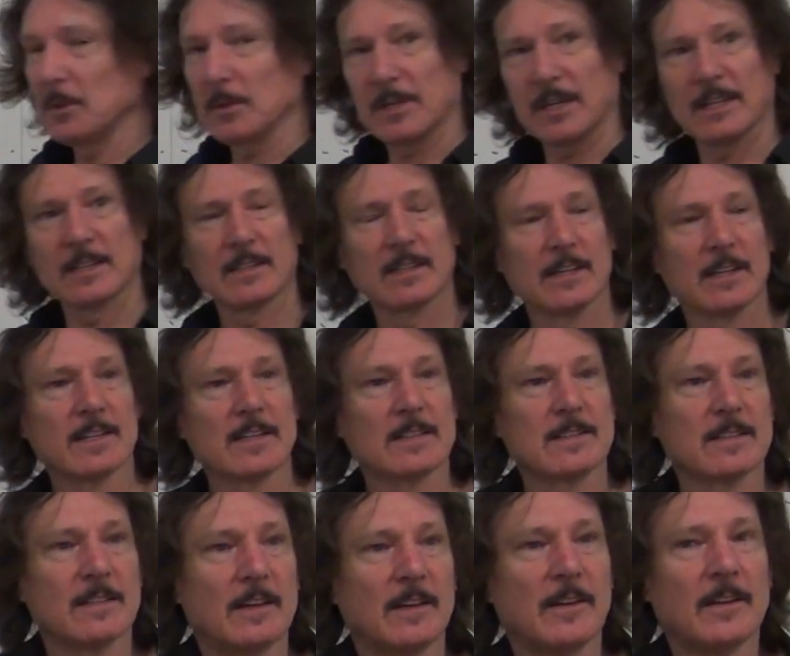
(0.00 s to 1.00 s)
look at
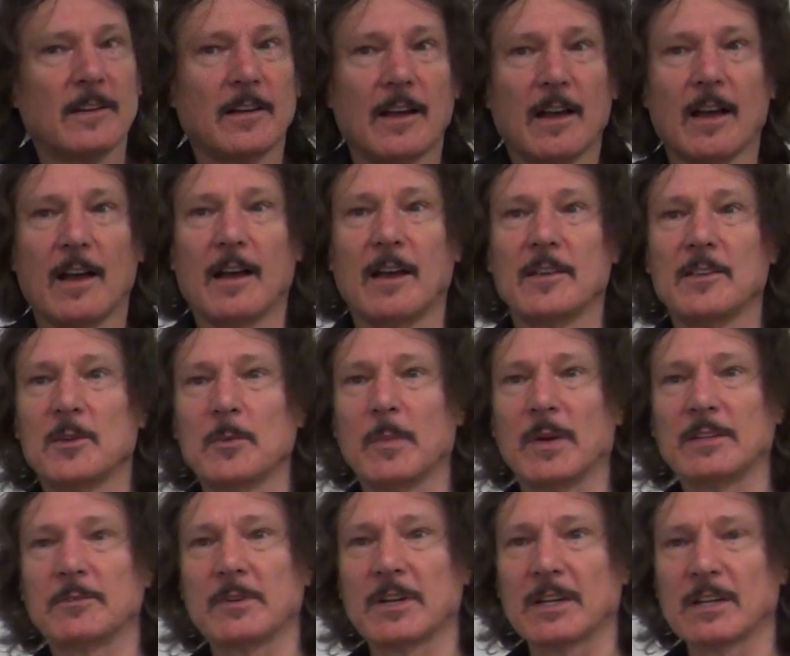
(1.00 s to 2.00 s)
this, you
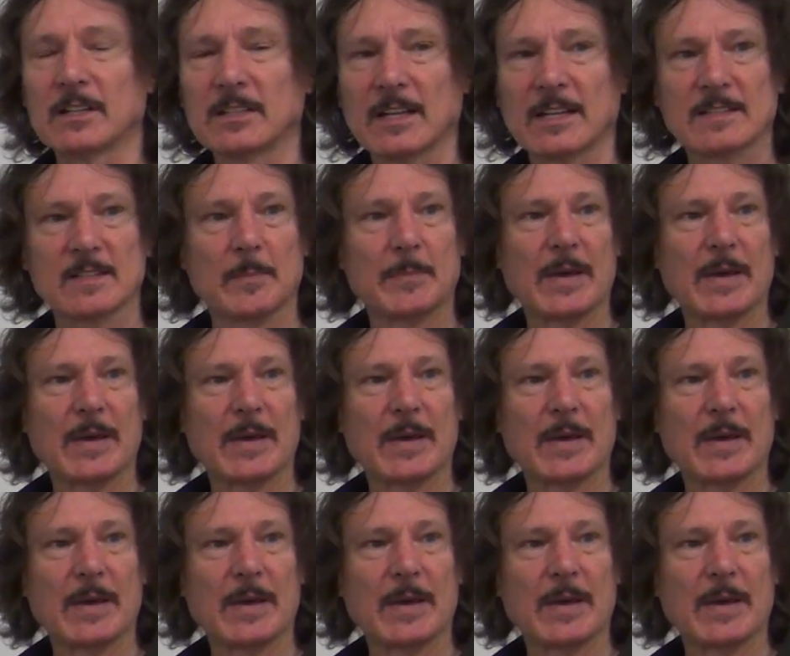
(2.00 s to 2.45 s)
might recognize a